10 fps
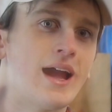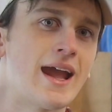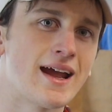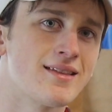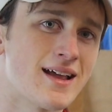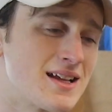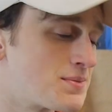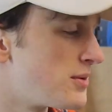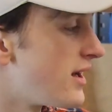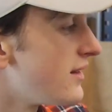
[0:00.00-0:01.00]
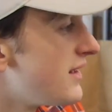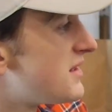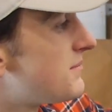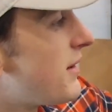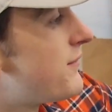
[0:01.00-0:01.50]
And last but not
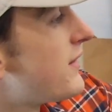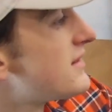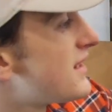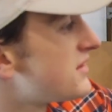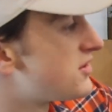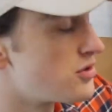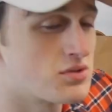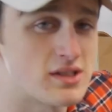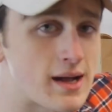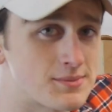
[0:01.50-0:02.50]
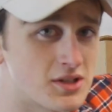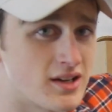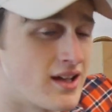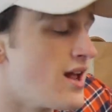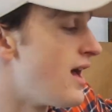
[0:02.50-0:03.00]
least, my fence has 2 stops
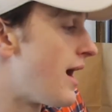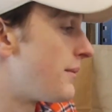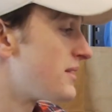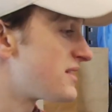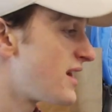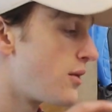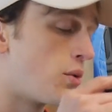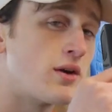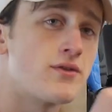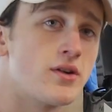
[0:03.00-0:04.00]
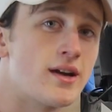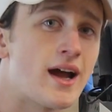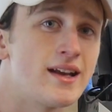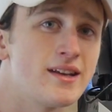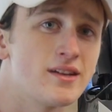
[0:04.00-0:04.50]
in it. I'm going to set one for 90